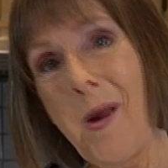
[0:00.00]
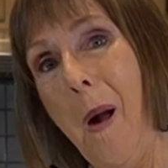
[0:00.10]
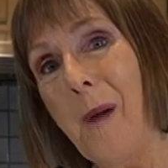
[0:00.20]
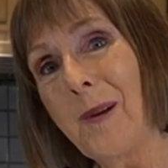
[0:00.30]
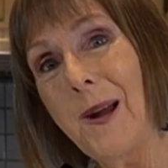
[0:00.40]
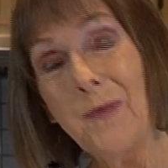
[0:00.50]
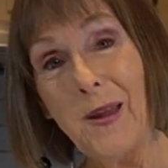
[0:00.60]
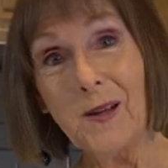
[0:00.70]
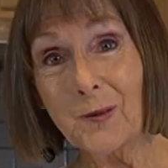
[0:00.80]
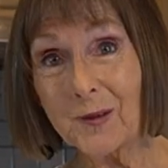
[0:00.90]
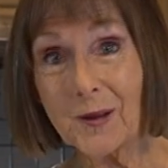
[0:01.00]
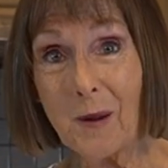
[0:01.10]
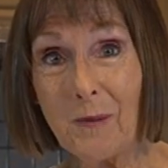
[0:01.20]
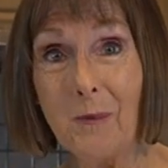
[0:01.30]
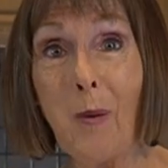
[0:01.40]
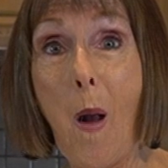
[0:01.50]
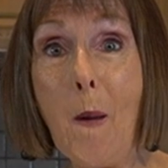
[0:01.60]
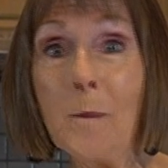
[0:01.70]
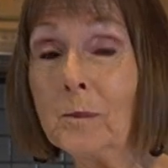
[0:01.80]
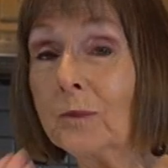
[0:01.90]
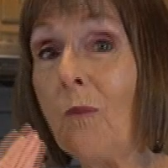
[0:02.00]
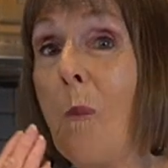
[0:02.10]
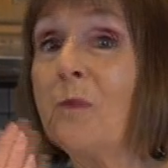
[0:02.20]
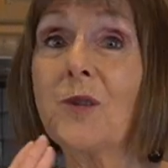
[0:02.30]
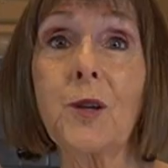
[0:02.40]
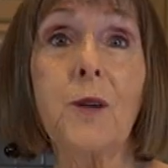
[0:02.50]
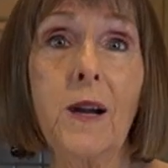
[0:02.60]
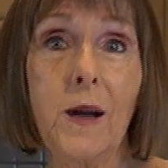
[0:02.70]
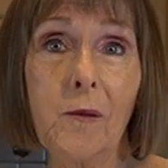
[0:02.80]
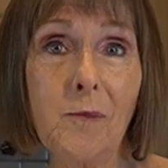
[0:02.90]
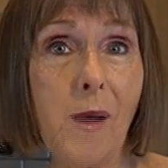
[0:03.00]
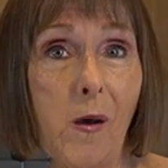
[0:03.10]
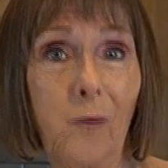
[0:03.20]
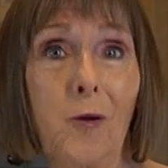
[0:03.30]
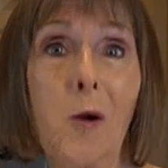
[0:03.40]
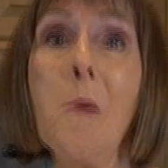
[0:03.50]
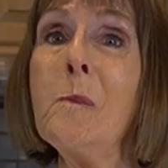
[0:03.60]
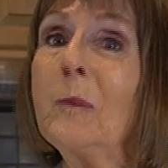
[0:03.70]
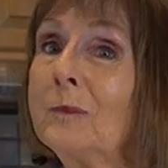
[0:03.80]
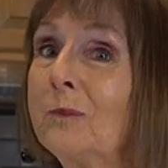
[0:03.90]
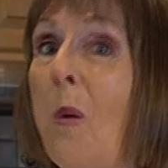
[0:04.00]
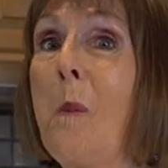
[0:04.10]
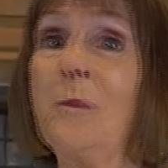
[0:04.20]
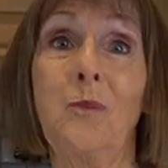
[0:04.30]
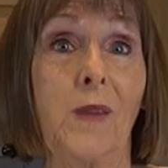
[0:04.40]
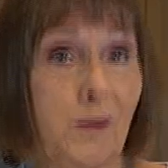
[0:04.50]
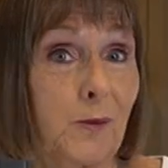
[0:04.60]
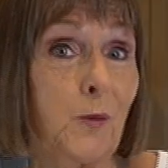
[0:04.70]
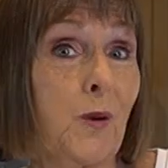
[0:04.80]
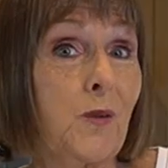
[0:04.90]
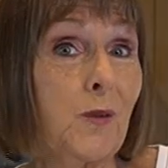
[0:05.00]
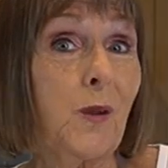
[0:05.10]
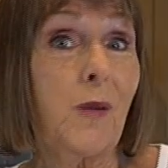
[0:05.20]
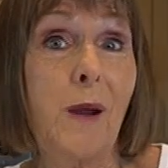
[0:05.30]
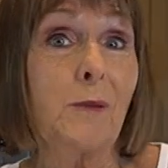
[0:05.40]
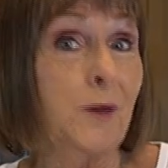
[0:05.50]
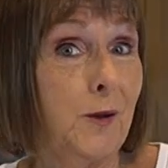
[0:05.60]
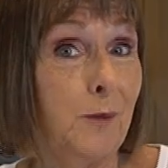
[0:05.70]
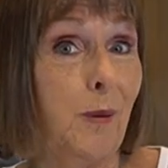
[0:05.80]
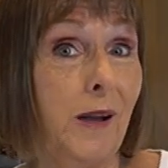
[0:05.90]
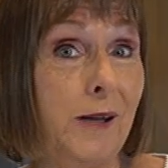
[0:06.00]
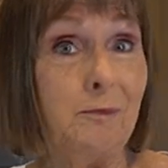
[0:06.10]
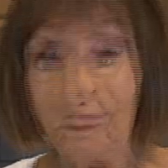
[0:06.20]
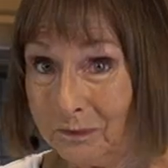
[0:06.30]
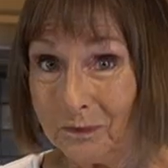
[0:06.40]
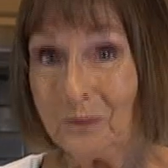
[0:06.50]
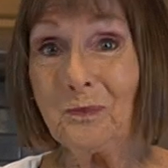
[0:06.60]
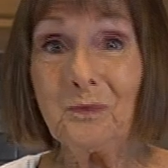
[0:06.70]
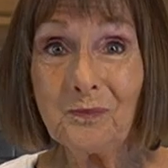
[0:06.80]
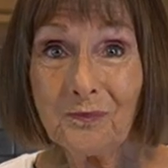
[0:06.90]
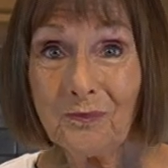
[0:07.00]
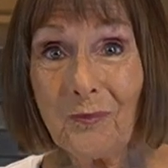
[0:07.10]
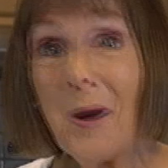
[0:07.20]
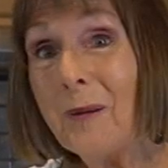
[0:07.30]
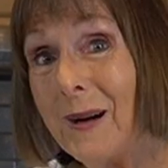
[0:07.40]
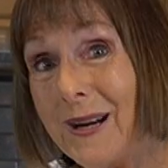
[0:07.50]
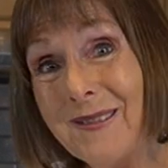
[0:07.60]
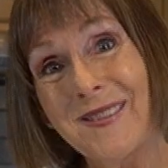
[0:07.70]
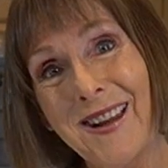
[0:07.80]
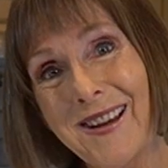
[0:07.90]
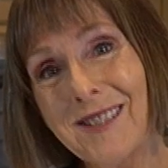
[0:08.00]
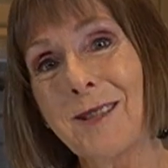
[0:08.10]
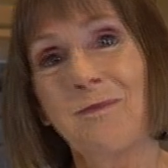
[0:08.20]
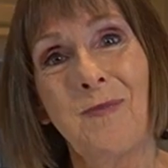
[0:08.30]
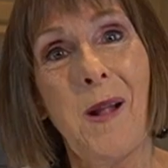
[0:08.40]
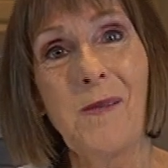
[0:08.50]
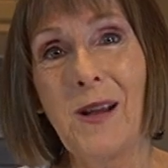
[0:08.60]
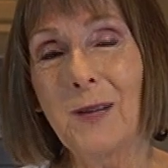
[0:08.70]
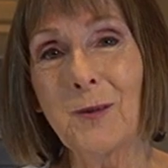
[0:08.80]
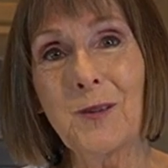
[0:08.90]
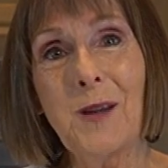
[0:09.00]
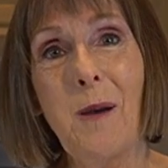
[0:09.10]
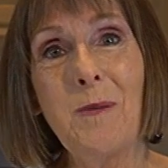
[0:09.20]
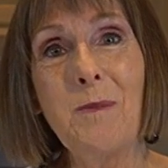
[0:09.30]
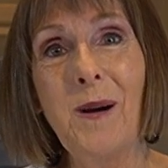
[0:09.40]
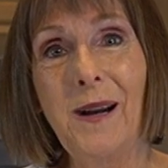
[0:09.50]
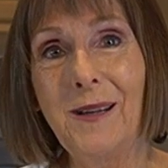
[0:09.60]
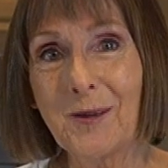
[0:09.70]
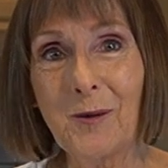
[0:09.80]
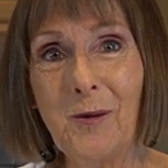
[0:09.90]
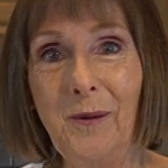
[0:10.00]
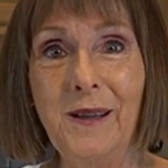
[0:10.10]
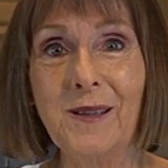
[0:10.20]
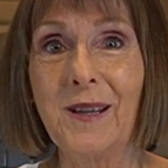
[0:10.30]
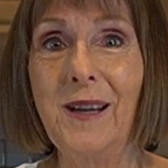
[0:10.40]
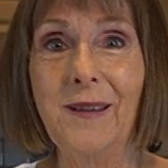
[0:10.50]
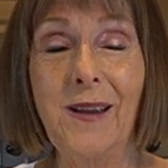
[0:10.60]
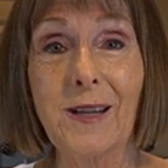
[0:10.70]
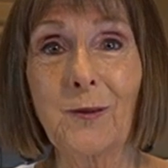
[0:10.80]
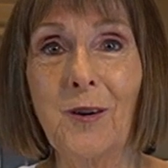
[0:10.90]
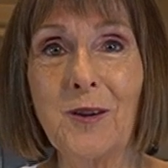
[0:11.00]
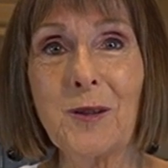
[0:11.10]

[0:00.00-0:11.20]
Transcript: All right, thanks for stopping by. Sorry I have a mouthful. It was worth it though, that was a good bite. All right, thanks. Thanks for stopping by as always, and thanks for all your